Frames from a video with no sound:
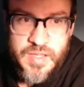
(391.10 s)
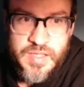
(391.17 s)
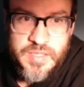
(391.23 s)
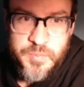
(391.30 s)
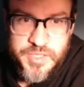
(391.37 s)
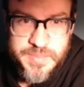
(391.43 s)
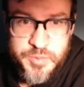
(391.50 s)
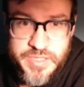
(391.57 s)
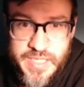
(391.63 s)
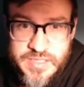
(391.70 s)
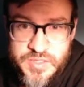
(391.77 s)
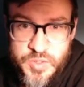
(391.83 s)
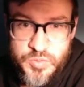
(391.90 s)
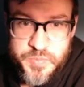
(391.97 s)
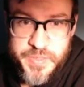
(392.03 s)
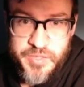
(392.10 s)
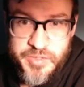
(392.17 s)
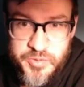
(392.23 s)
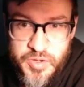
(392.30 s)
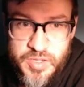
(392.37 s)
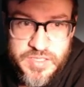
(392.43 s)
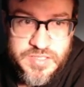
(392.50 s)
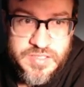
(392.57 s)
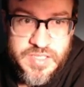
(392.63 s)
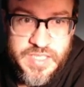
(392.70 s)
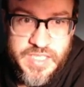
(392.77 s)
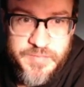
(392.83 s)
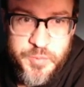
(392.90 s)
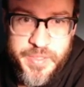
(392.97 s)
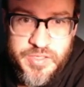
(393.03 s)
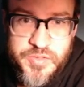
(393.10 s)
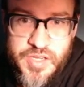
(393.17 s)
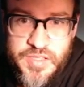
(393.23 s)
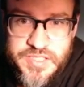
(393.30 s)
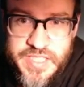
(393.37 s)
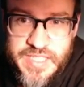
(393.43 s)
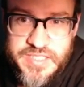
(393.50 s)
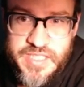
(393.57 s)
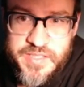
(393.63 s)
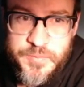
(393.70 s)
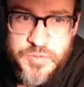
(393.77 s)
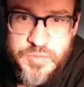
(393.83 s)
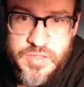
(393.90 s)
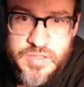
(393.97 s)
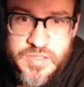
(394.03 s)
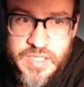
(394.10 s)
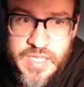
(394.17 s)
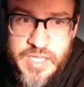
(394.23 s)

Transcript: Precept 28. Don't peer into the darkness. If you peer into the darkness and can't see anything for too long,